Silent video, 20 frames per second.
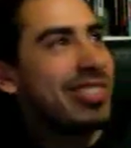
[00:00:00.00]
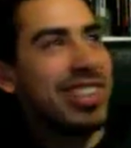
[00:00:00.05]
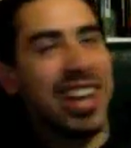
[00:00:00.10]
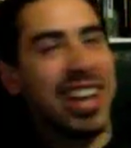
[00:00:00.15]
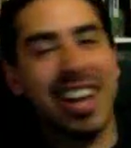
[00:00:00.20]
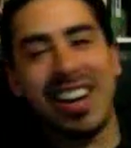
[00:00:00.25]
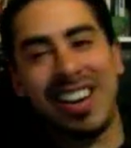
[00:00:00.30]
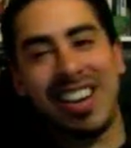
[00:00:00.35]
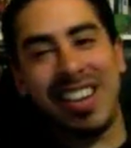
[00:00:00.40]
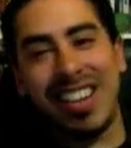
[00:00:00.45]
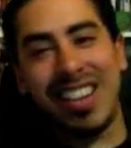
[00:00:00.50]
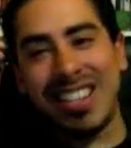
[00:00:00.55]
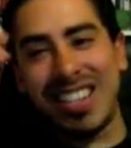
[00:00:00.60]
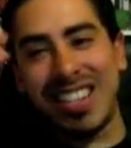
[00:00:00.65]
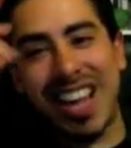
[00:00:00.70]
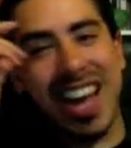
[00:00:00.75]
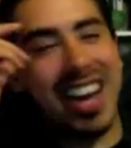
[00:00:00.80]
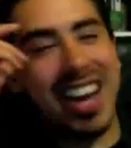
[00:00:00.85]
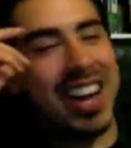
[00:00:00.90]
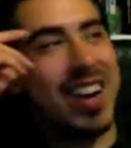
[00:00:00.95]
i don't know that's
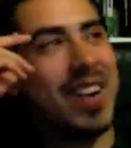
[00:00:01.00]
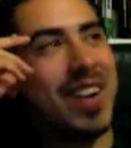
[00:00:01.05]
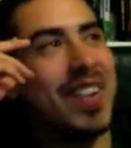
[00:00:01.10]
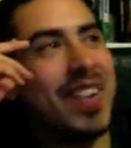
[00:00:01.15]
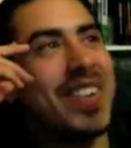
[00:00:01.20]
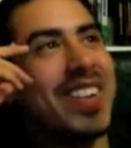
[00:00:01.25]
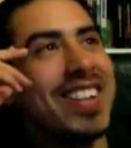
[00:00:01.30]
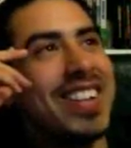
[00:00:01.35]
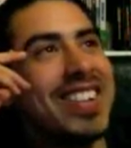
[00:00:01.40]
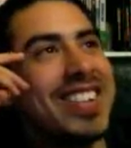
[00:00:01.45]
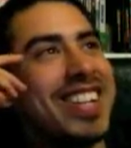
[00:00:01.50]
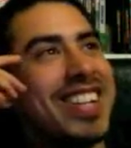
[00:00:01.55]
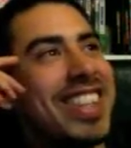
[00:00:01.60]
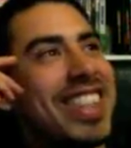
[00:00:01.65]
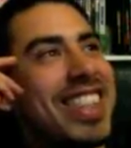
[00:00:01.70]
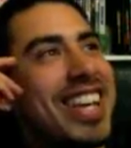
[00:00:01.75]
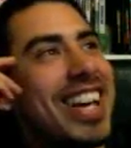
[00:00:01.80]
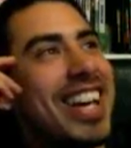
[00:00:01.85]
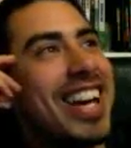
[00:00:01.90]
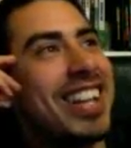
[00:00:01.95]
kind of cruel don't you
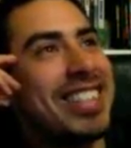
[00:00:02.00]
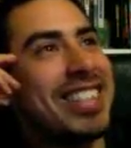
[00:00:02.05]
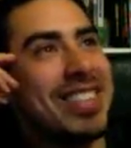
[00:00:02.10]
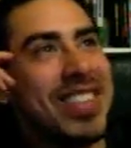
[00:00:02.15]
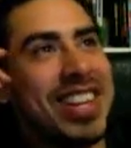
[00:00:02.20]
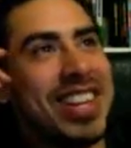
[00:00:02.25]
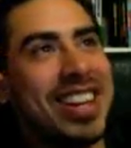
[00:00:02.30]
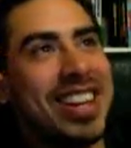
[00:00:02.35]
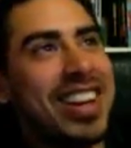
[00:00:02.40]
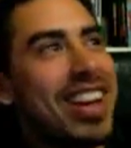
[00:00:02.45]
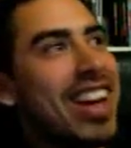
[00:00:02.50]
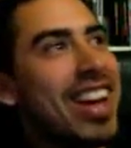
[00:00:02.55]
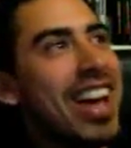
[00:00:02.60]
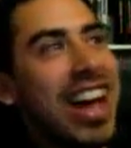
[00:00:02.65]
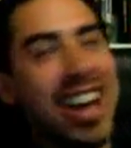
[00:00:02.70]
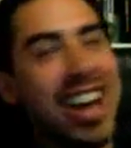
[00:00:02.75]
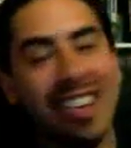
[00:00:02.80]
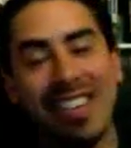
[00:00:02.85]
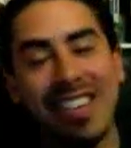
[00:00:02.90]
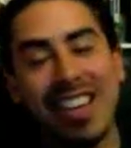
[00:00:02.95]
think because i mean
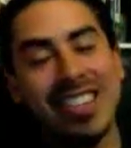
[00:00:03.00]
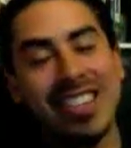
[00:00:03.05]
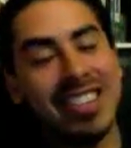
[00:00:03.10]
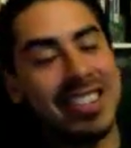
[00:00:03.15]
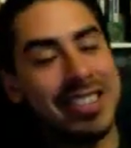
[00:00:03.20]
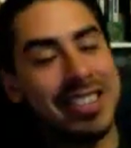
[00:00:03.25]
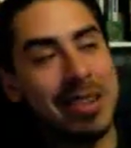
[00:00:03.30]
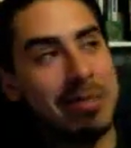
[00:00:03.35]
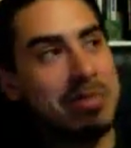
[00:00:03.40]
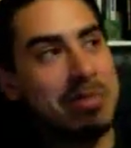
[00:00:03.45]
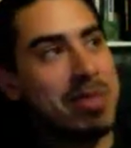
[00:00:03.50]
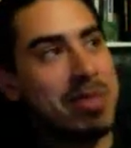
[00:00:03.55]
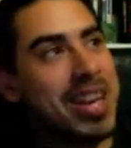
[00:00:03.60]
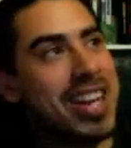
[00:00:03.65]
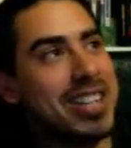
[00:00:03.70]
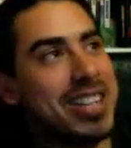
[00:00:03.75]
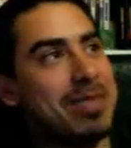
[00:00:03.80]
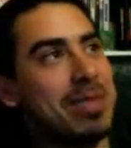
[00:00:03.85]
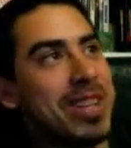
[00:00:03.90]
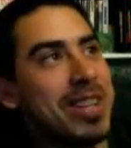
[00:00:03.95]
i know angela's a
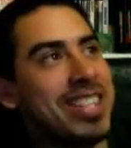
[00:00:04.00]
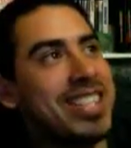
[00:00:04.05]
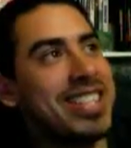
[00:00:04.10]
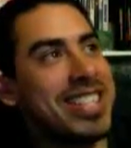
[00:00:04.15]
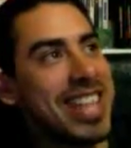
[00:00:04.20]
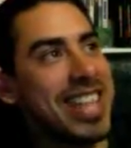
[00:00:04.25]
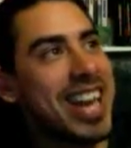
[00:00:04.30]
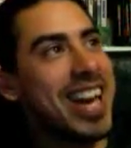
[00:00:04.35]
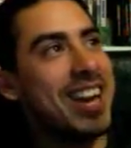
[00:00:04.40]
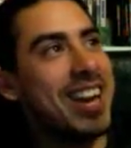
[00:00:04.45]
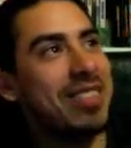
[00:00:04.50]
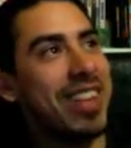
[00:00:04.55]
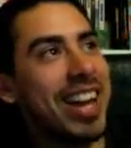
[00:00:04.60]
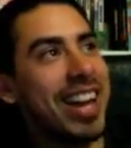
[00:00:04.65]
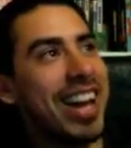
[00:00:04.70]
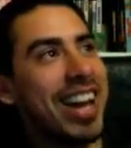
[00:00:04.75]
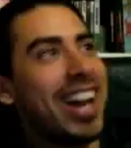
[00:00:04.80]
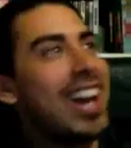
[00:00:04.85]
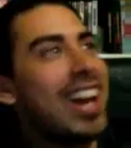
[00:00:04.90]
bitch but damn like